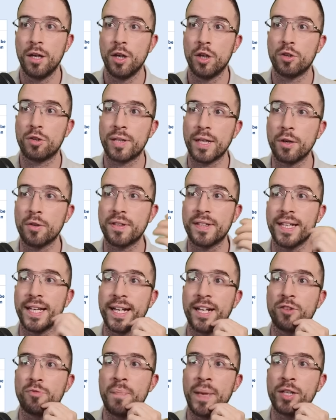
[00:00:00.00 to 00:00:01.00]
Chelsea
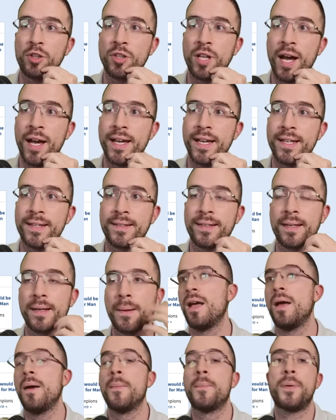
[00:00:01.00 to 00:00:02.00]
against Man United.
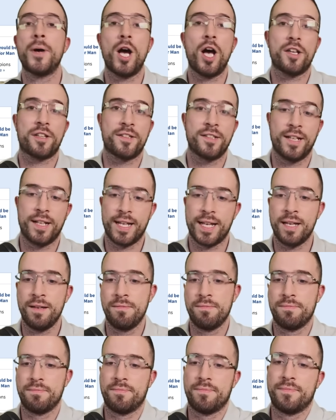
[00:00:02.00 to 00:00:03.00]

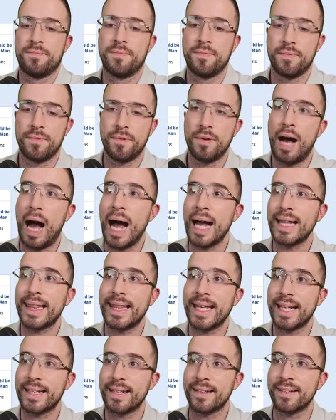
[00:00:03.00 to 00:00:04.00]
Personally, I
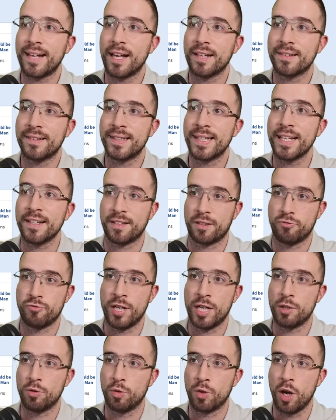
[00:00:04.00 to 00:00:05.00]
think this has this
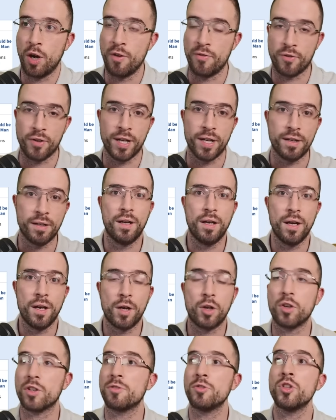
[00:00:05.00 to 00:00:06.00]
written all over it.
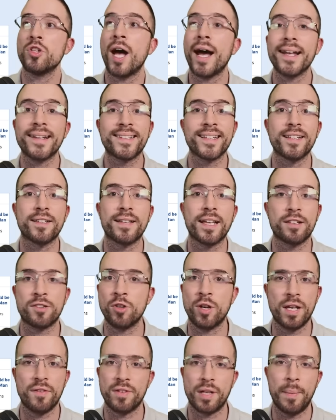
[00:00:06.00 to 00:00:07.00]
Because United, it's
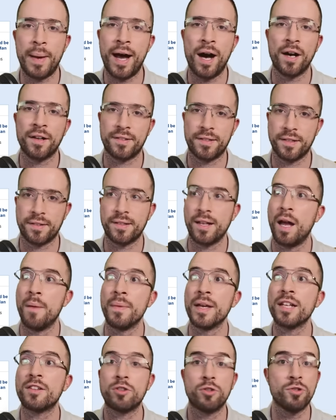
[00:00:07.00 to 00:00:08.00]
not even about us this time.
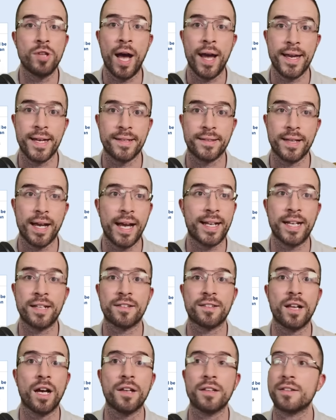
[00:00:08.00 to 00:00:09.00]
It's United.
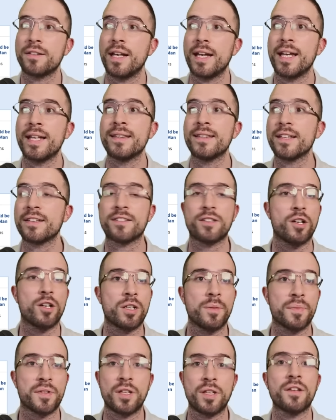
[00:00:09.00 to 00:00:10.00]
Against us, in this
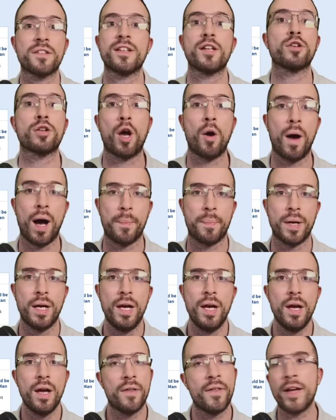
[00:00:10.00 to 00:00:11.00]
circumstance, they show up.
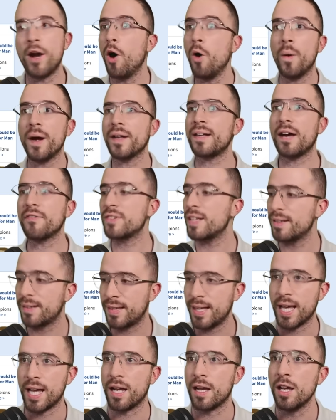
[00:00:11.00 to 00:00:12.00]
They always have this
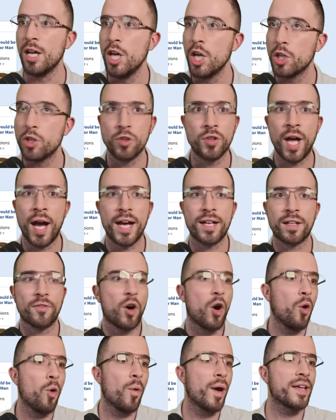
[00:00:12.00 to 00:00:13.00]
thing. United are
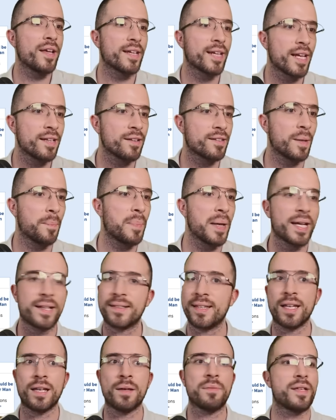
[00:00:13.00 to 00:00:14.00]
always against the big teams.